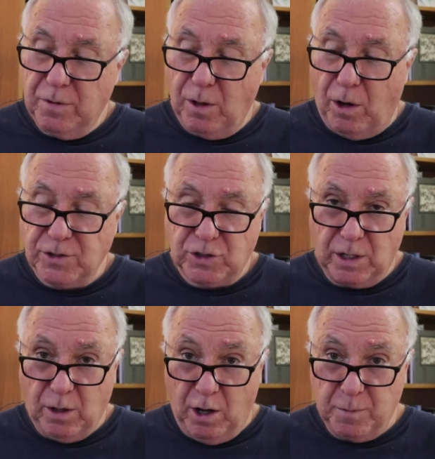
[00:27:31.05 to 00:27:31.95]
lost
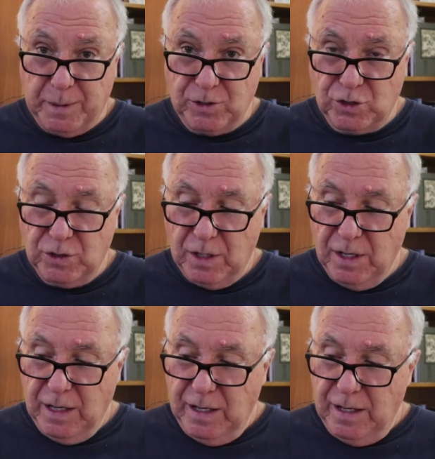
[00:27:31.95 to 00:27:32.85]
in Long Beach
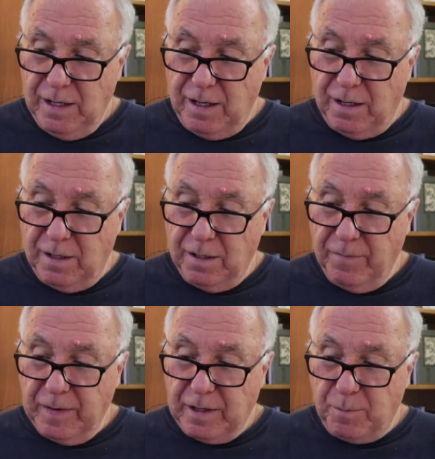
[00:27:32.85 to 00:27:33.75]

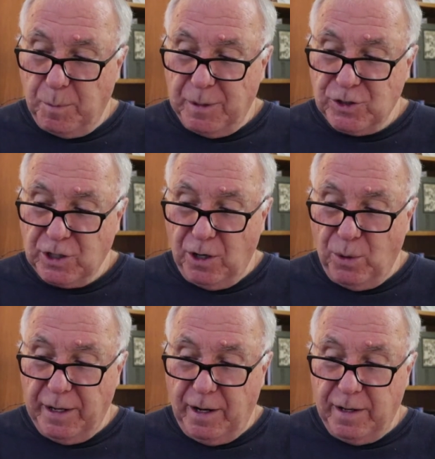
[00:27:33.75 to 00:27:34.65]
a couple of months
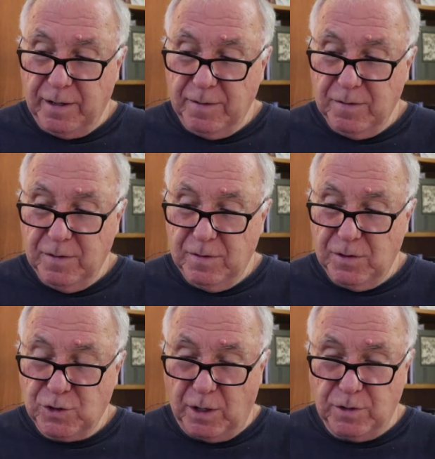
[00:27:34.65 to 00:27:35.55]
ago, and I
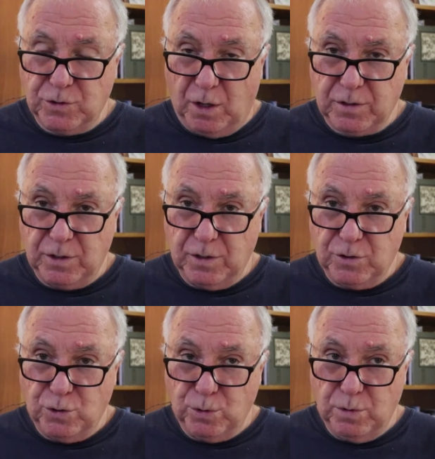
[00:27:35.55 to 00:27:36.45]
started
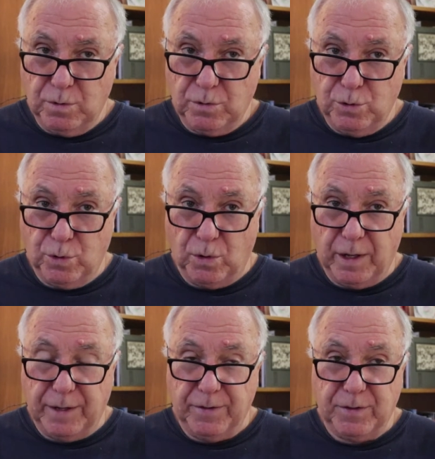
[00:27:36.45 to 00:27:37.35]
talking to
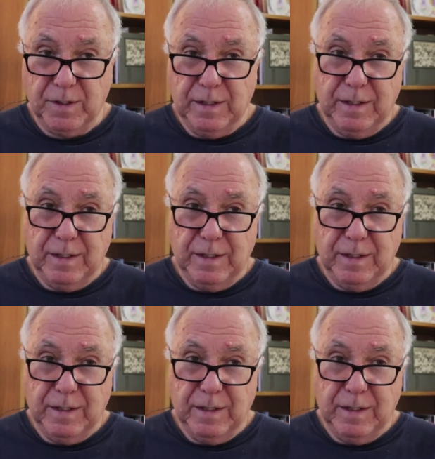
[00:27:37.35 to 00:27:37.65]
Google and